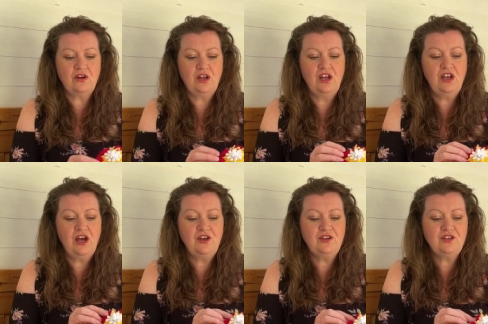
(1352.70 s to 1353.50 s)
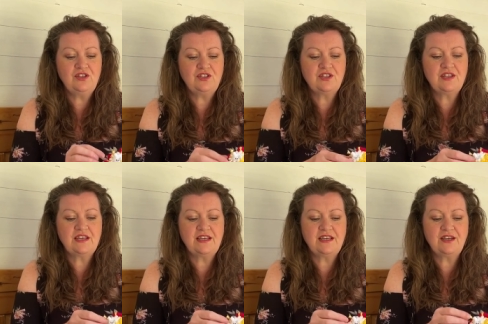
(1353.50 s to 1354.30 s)
loads of
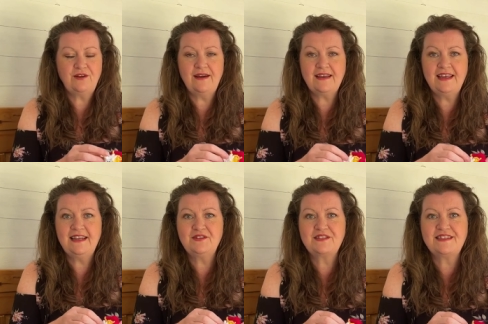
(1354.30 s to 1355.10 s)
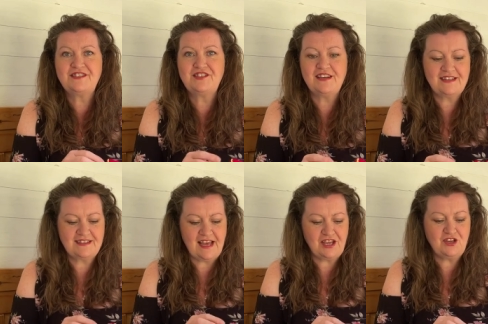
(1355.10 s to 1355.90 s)
the quirky little stitches
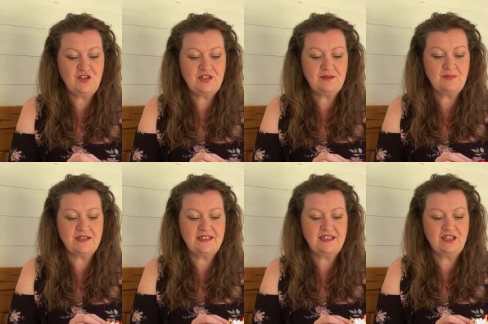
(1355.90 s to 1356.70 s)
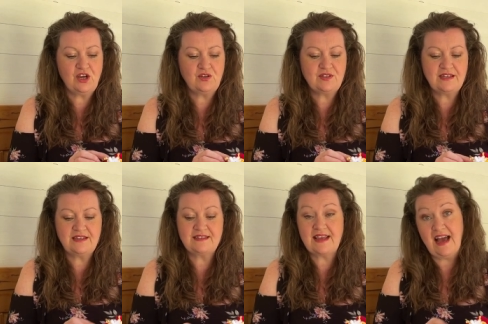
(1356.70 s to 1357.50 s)
that I use in my tea
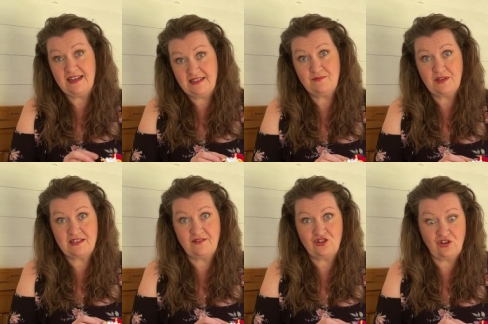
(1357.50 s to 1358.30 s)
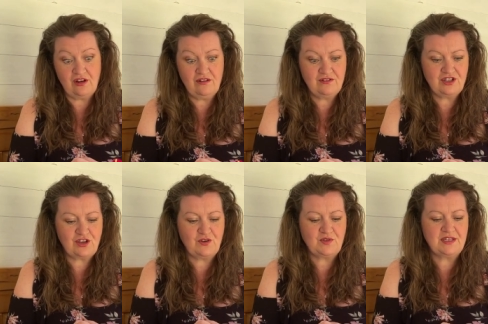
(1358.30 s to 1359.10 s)
cozies and in my Terry's chocolate orange
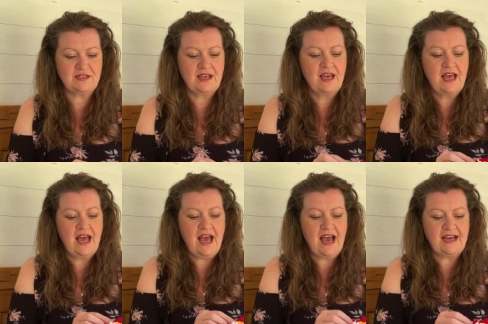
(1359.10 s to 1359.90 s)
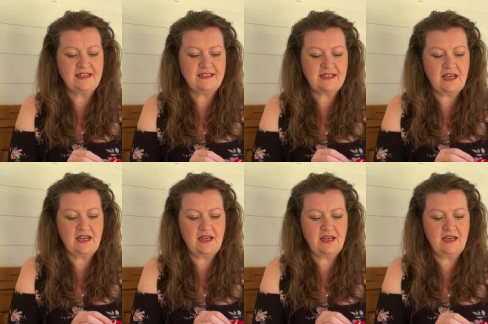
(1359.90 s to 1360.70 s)
cozies. And
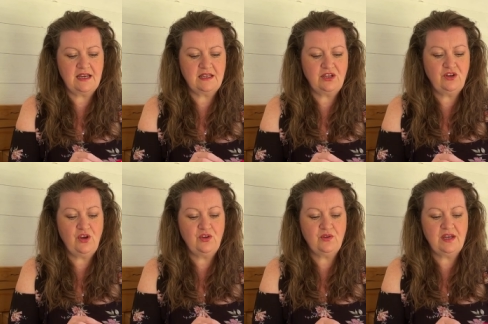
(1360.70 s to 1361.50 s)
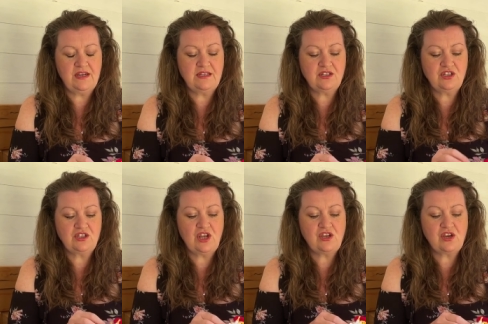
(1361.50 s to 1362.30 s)
you know, and it's just
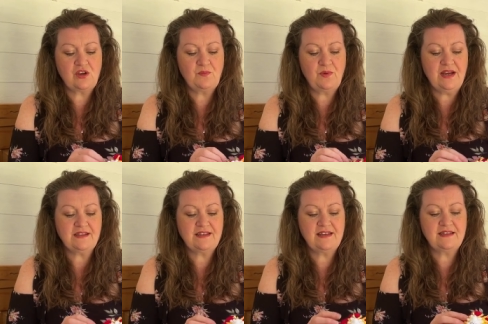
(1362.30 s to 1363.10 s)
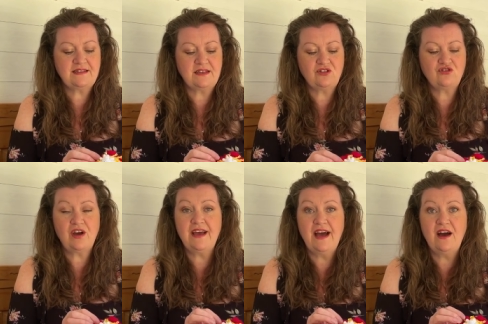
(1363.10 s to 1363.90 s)
so you can practice and
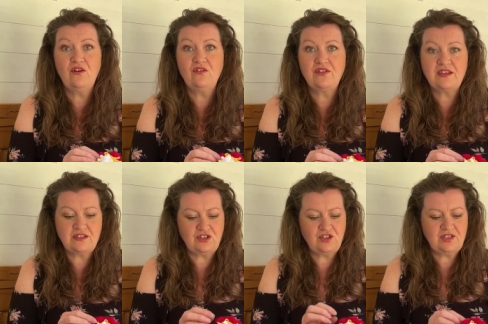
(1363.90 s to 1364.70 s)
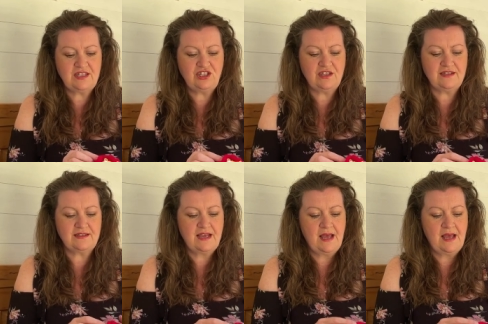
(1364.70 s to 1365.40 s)
try out all these new stitches.